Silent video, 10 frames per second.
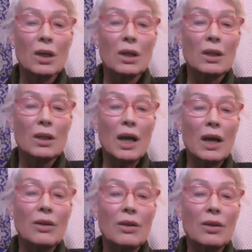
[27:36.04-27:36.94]
The
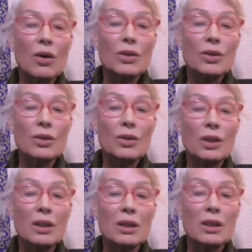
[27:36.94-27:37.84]
8th
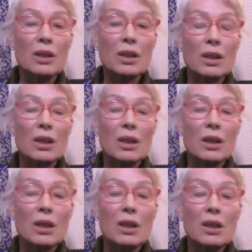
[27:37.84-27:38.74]
consciousness
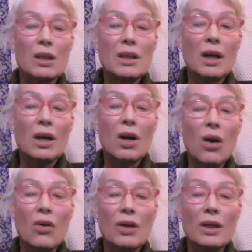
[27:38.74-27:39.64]
is the
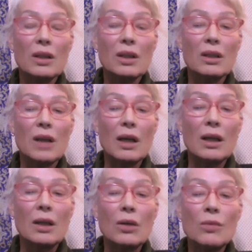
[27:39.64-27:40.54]
current that
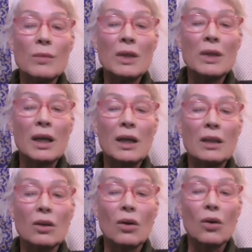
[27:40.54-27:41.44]

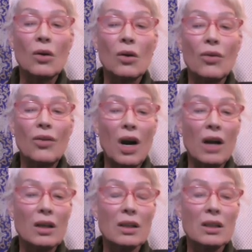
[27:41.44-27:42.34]
illuminates or
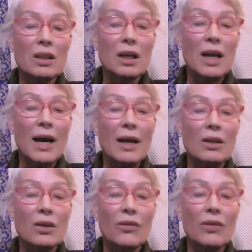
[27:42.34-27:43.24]
darkens the light
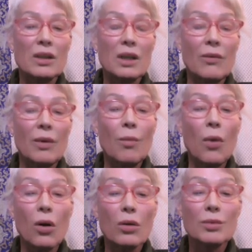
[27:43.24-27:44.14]
of the 7
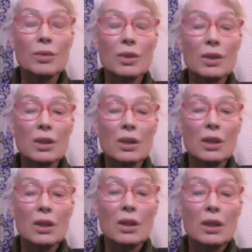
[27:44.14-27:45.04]
bulbs,
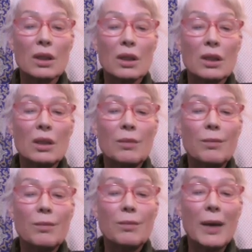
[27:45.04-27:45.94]

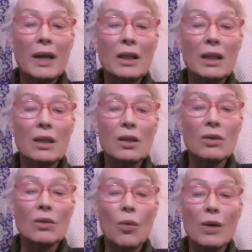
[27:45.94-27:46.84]
depending
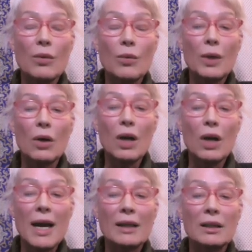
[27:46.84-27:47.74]
on what we
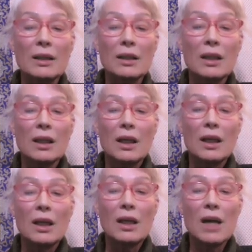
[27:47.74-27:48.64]
collect
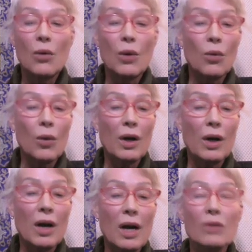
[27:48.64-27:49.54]
in our
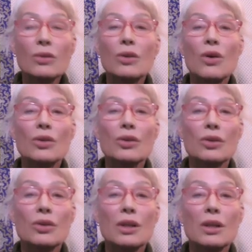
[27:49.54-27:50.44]
warehouse
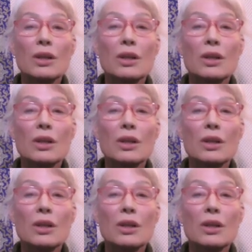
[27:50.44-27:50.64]
consciousness.